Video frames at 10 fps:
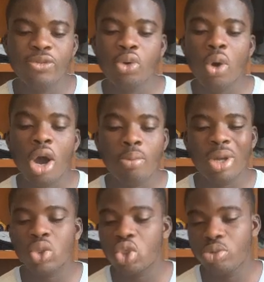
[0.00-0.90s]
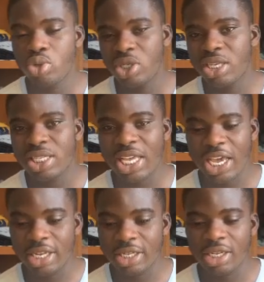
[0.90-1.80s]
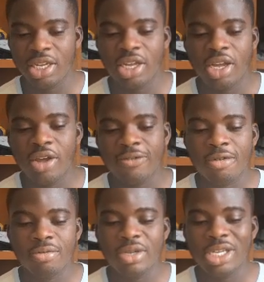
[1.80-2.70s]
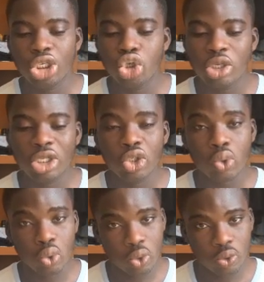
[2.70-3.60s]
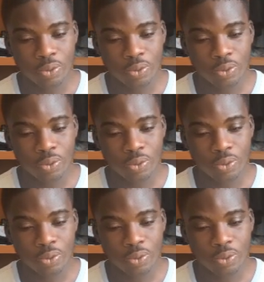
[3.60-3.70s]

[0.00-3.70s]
know how much contribution is earned from each unit sold,